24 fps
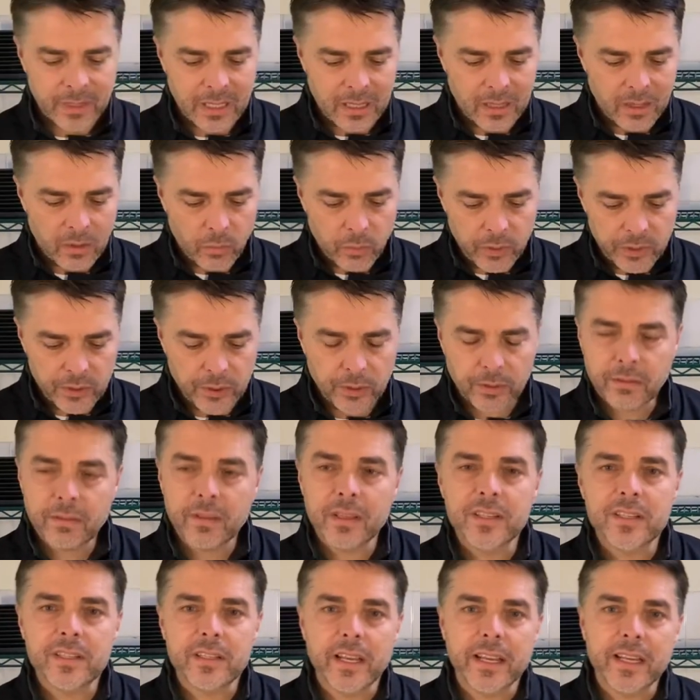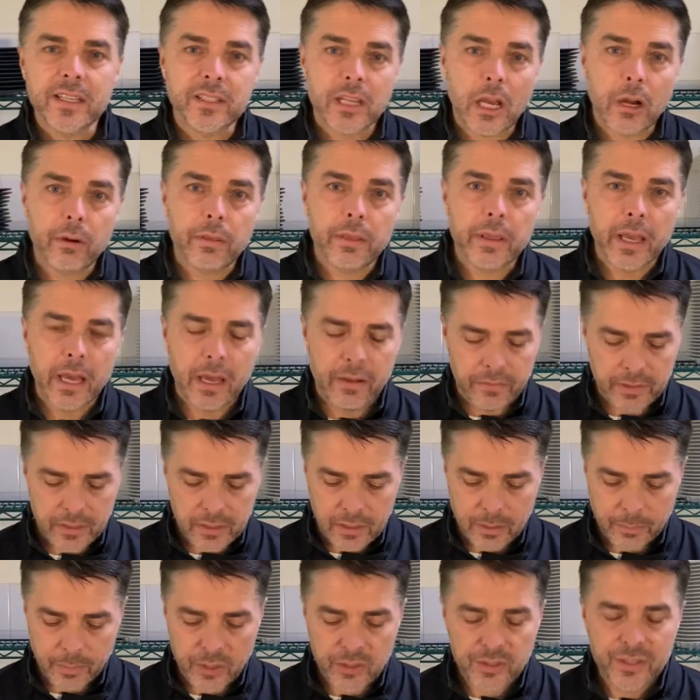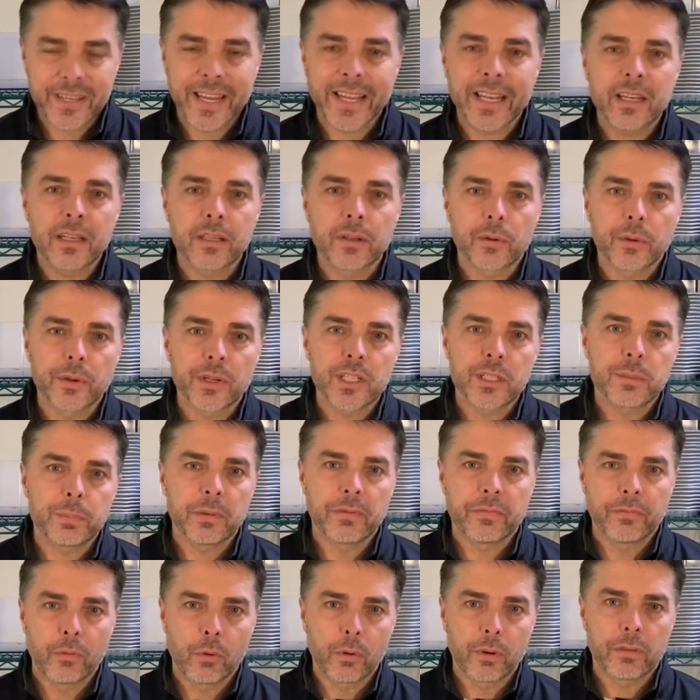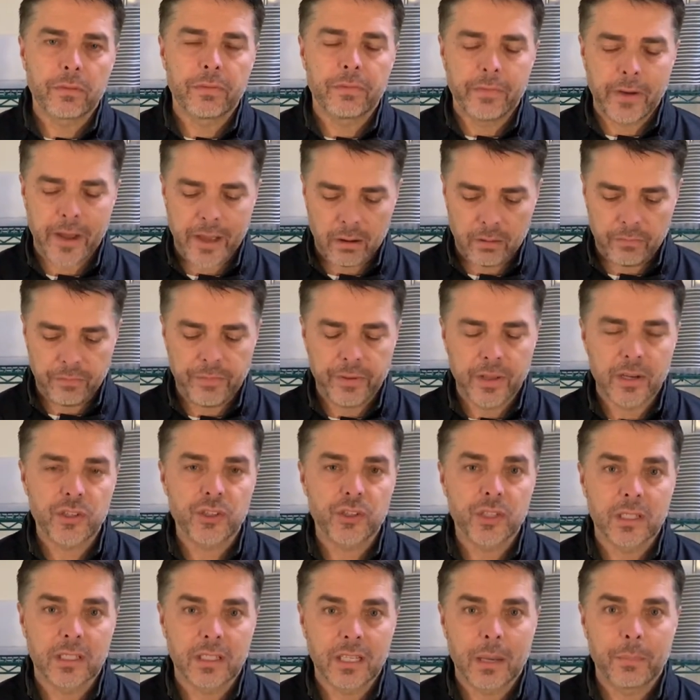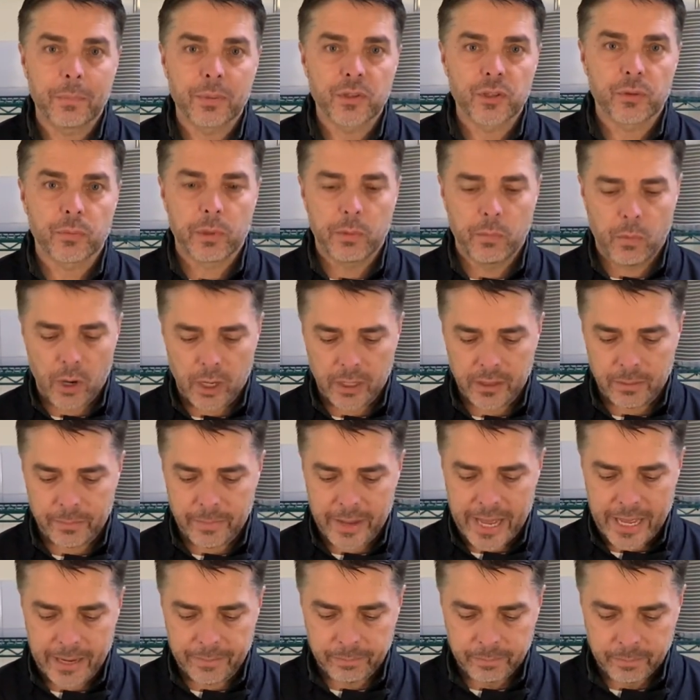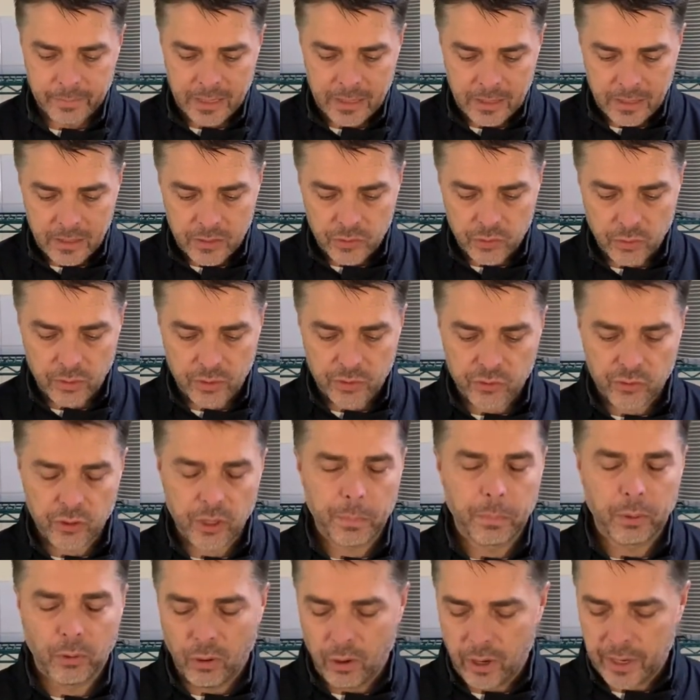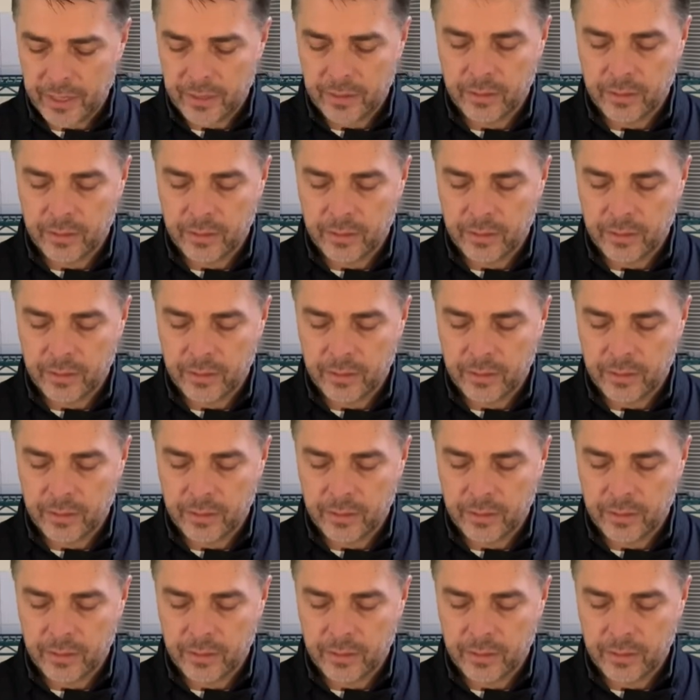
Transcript: We took these steaks out of the oven about 10 degrees before the final finishing temperature we want them at. So the strip loin and the